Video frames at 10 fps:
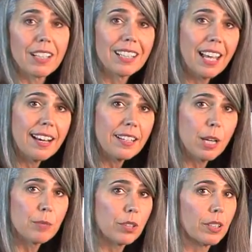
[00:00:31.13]
And a lot of
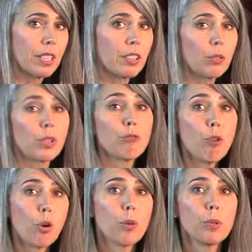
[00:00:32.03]
times you'll hear
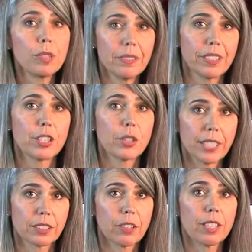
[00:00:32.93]
revocable living
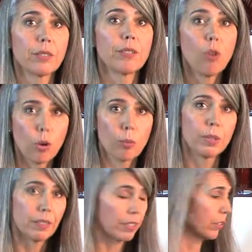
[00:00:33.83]
trust. Go get a
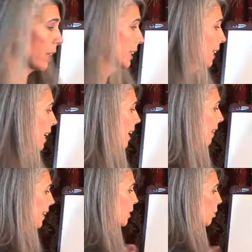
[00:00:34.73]
revocable living trust.
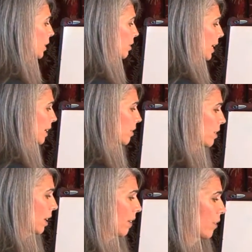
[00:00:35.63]
That's where you take your
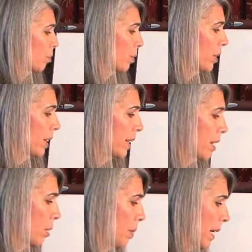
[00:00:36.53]
stuff, you put it
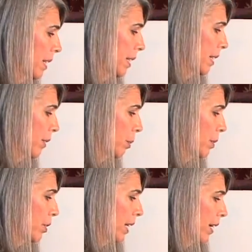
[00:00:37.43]
into the bucket. Let's say we
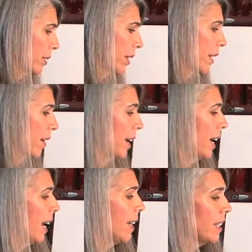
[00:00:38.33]
put your house in there,
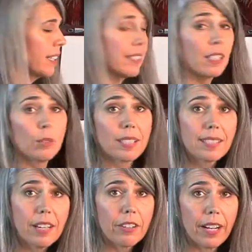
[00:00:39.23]
and then let's say you want to
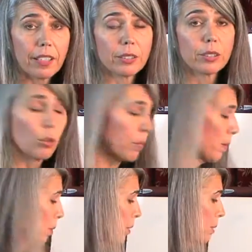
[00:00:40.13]
sell your house, or
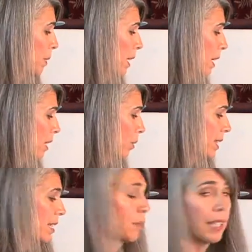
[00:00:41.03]
maybe you put some money in and you
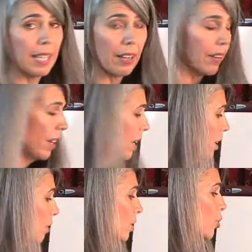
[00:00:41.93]
want to take some money out.
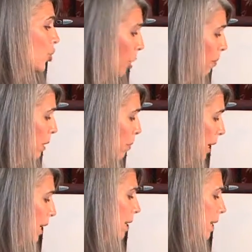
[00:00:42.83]
You can jump in the
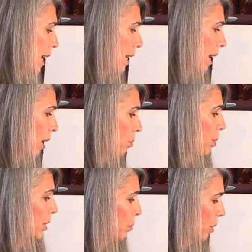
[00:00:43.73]
bucket and take it out,
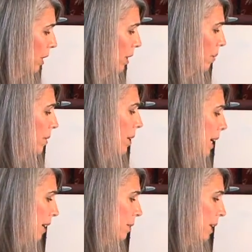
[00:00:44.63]
put some more in,
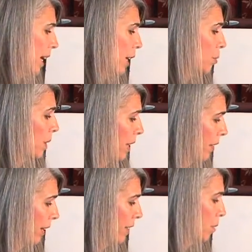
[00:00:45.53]
take out some cash, put
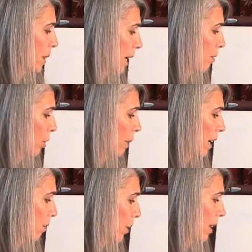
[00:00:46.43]
another house in, back and forth,
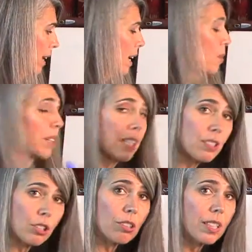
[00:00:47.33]
back and forth.
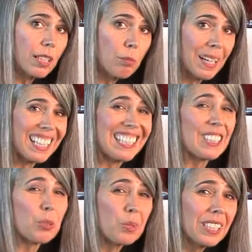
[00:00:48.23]
Because you're in the bucket,
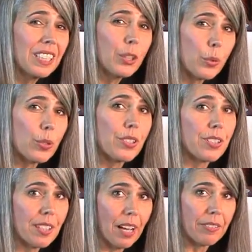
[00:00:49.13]
it's really your
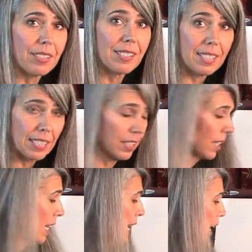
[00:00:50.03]
stuff still.
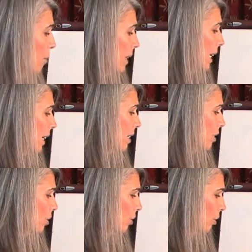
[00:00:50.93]
And
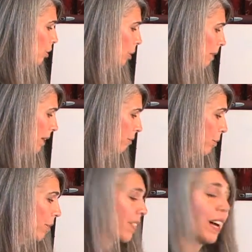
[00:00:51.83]
because you're going back and
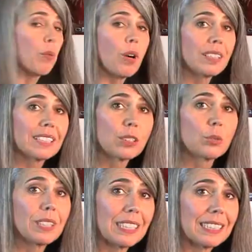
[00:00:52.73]
forth, that wall doesn't
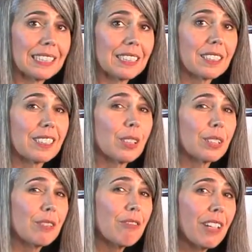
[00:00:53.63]
really exist. So
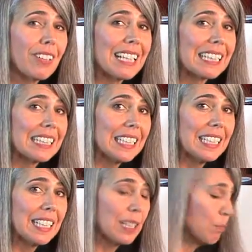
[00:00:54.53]
it's a very
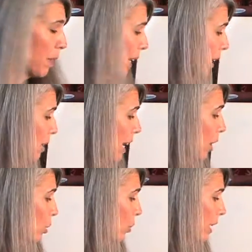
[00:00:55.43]
leaky bucket
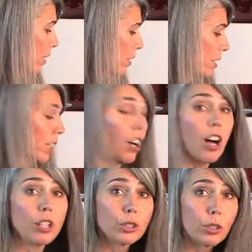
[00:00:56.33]
that creditors can
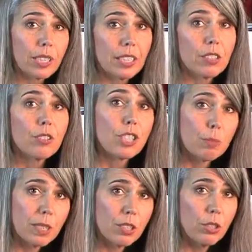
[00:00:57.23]
also get into,
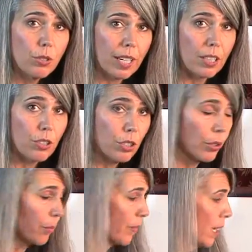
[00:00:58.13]
just because you can too.